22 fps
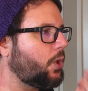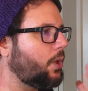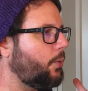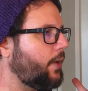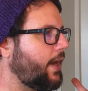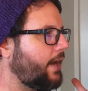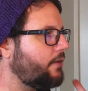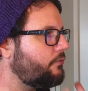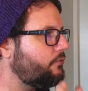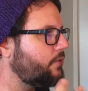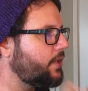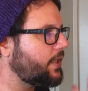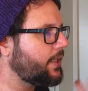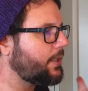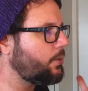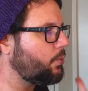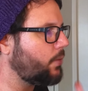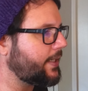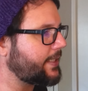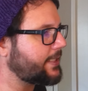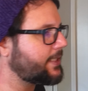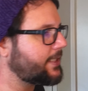What I really
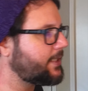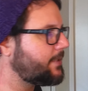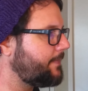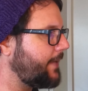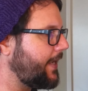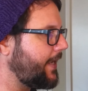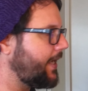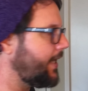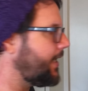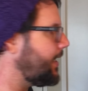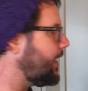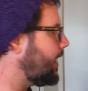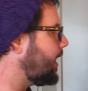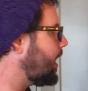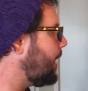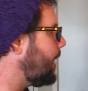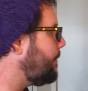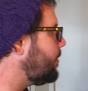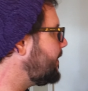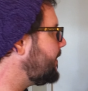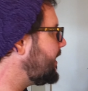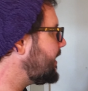want to spend a
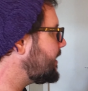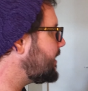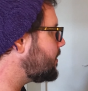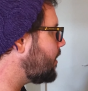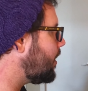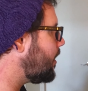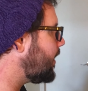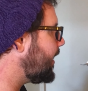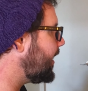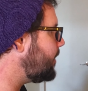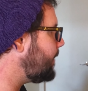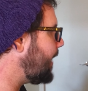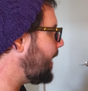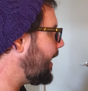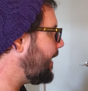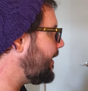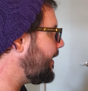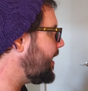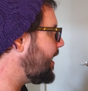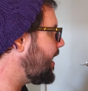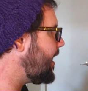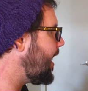couple minutes talking about
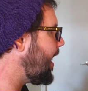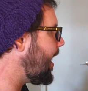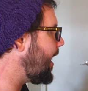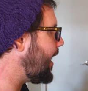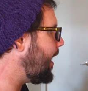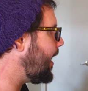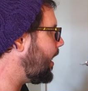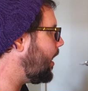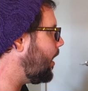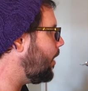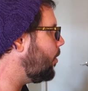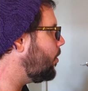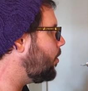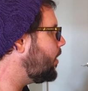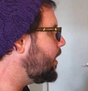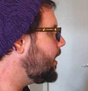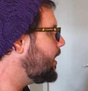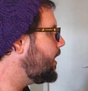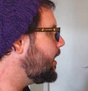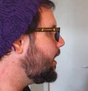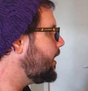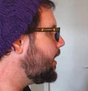now
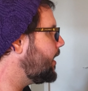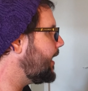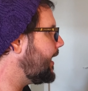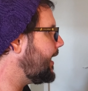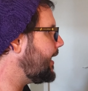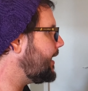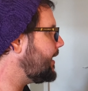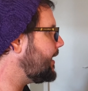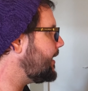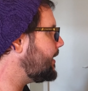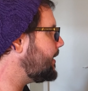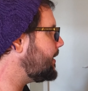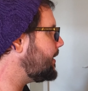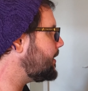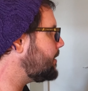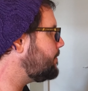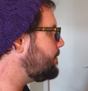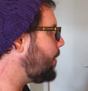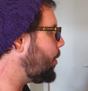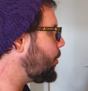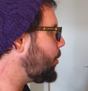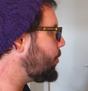is
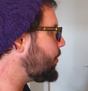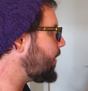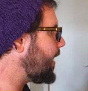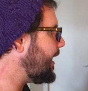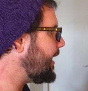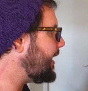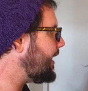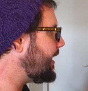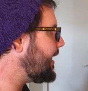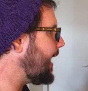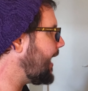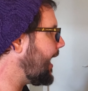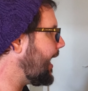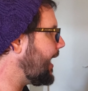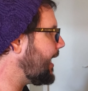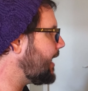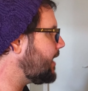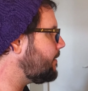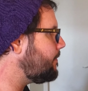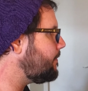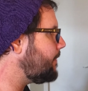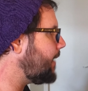both a
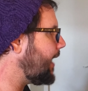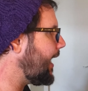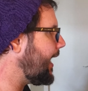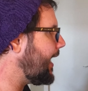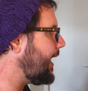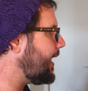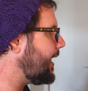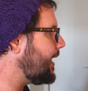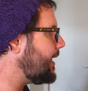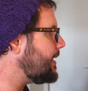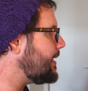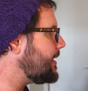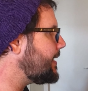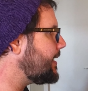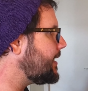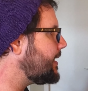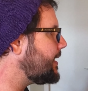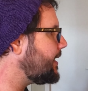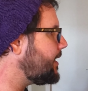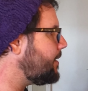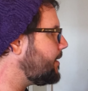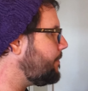game and
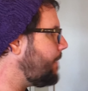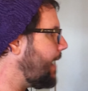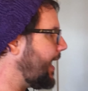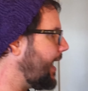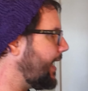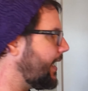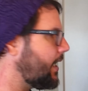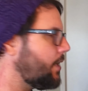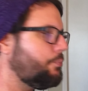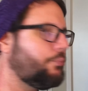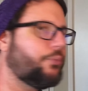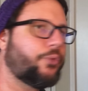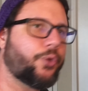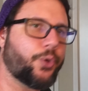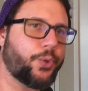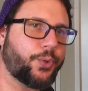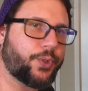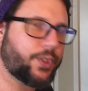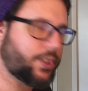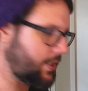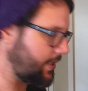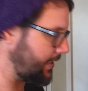cinematic
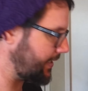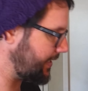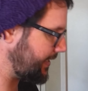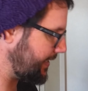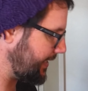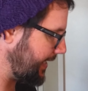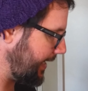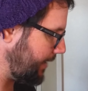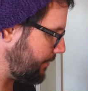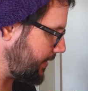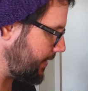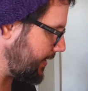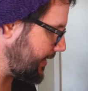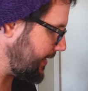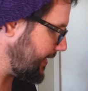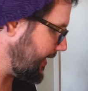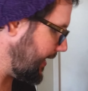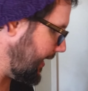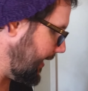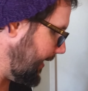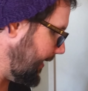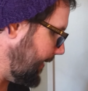approach to sound
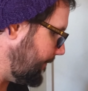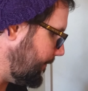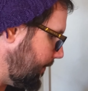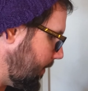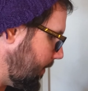design.